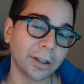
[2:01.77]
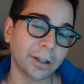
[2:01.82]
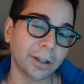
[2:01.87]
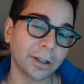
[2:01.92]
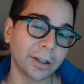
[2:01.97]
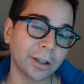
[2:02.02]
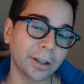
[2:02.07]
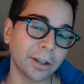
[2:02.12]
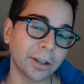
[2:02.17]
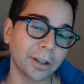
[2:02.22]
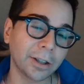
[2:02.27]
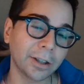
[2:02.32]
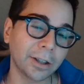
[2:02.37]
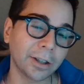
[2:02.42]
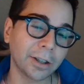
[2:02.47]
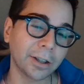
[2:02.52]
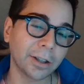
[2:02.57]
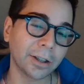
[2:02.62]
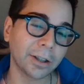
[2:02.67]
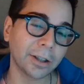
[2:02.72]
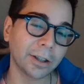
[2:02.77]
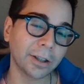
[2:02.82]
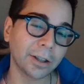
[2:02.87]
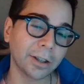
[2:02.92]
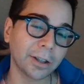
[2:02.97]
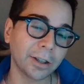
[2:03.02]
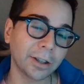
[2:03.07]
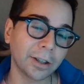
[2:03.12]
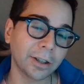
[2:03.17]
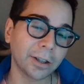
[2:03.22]
that. Obviously,
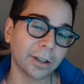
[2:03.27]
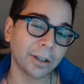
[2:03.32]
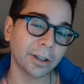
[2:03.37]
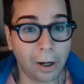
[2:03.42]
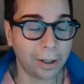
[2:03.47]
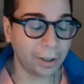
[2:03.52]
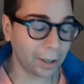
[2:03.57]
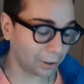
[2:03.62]
we want to try